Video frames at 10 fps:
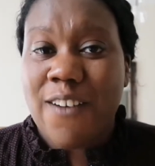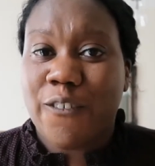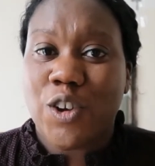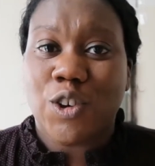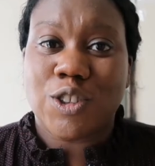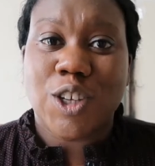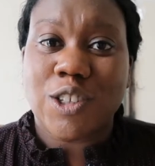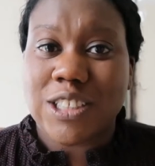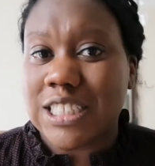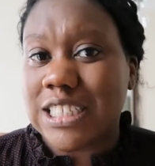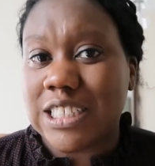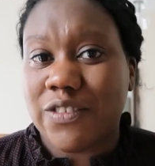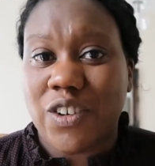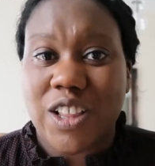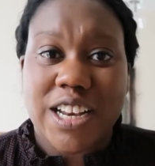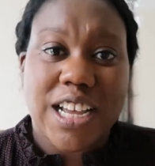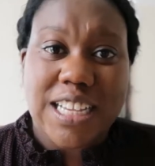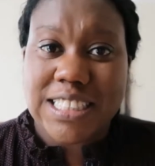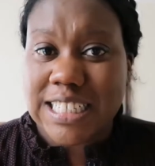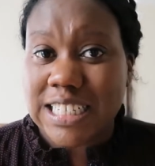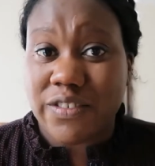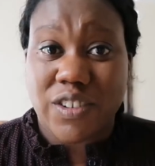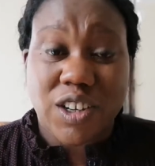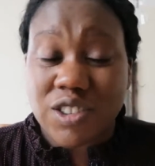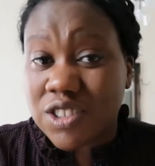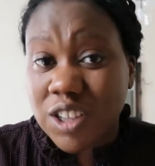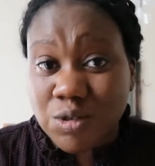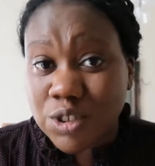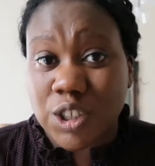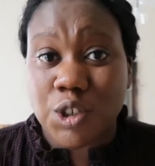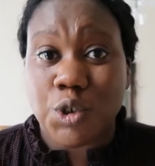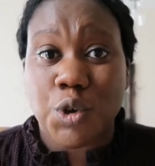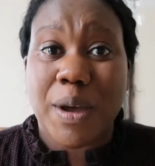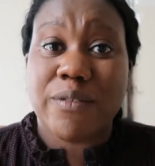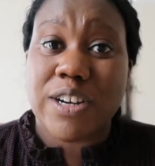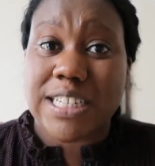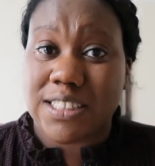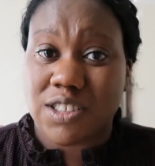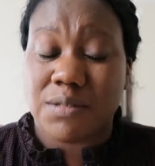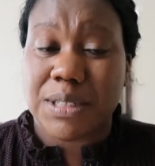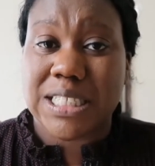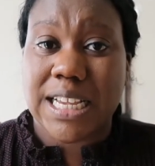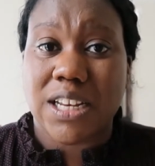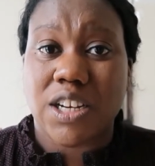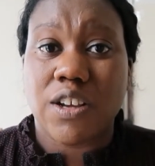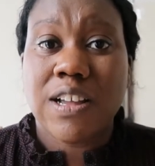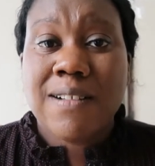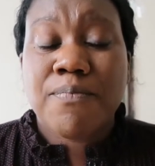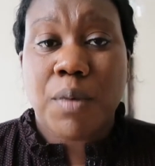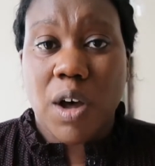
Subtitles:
for your doctors, for the nurses, for the consultant, or whoever it is that's going to be seeing you. But